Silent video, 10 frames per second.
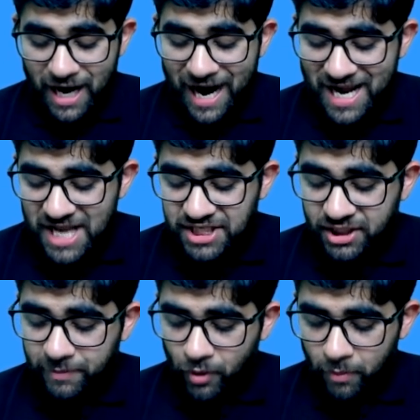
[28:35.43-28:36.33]
attaching
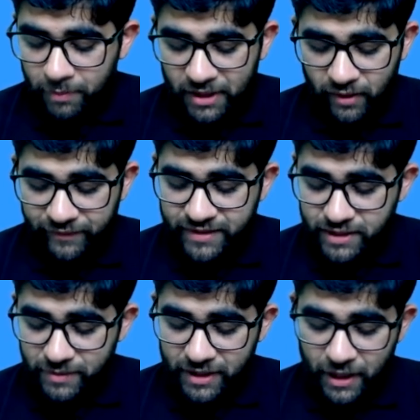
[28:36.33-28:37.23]
the property of
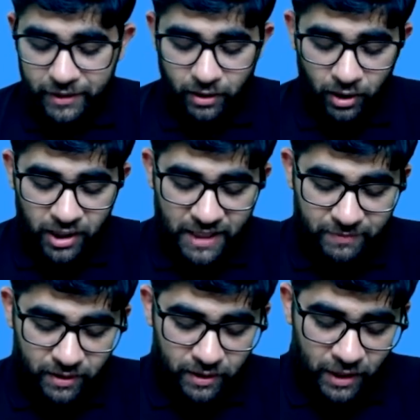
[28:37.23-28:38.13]
judgment debtor, or none
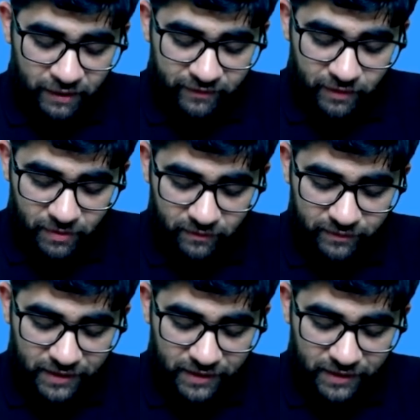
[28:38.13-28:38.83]
of the above.